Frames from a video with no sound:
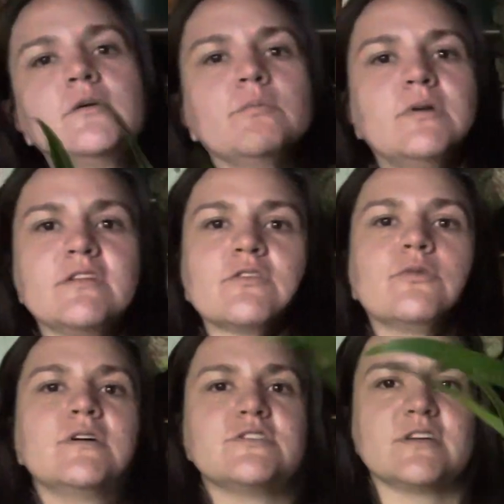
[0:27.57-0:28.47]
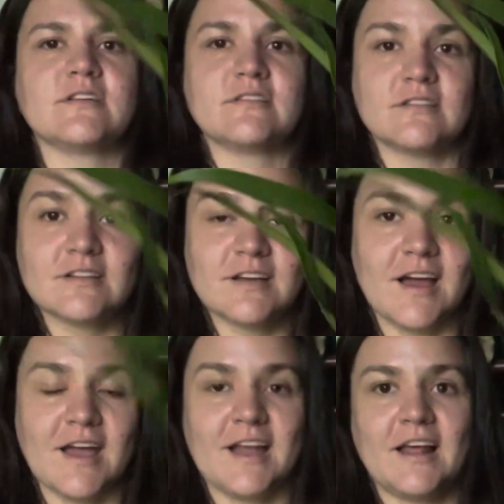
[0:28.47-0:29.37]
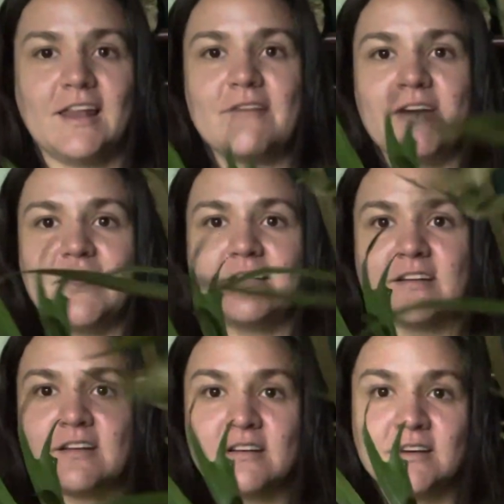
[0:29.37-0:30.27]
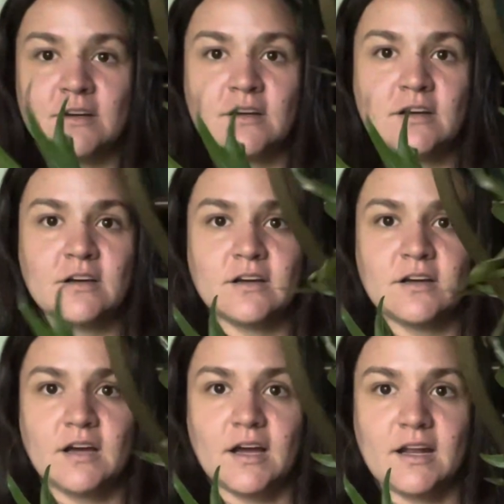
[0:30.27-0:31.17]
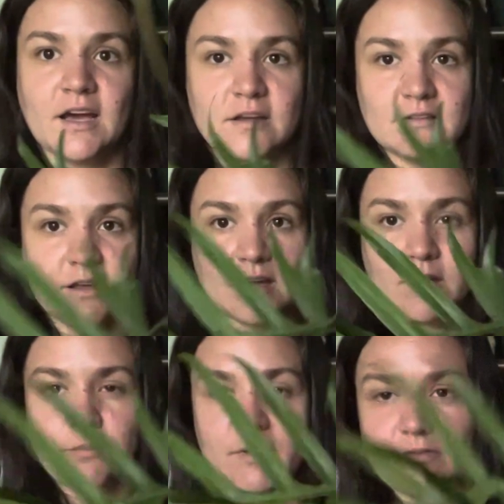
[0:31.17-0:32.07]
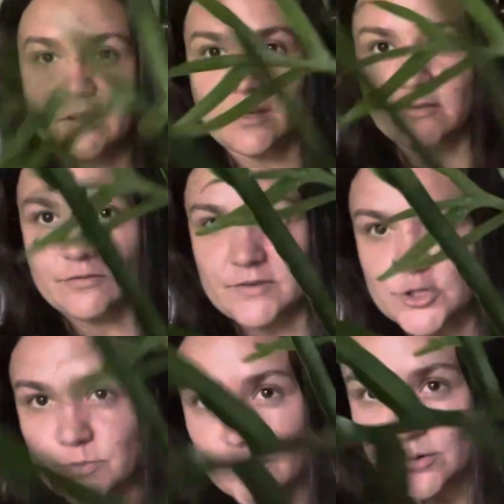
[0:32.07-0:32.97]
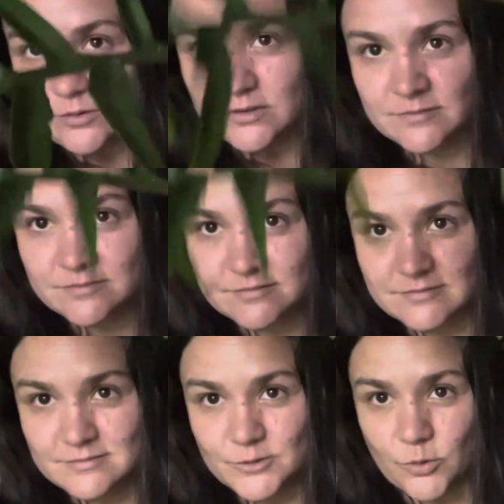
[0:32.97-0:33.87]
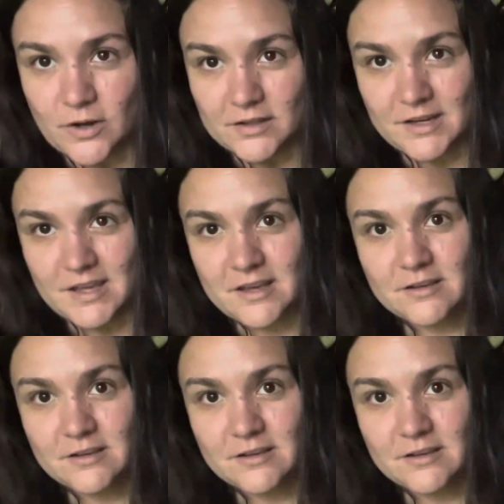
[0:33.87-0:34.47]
but it's gorgeous and I love it, and it has like a bit of like a fishbone quality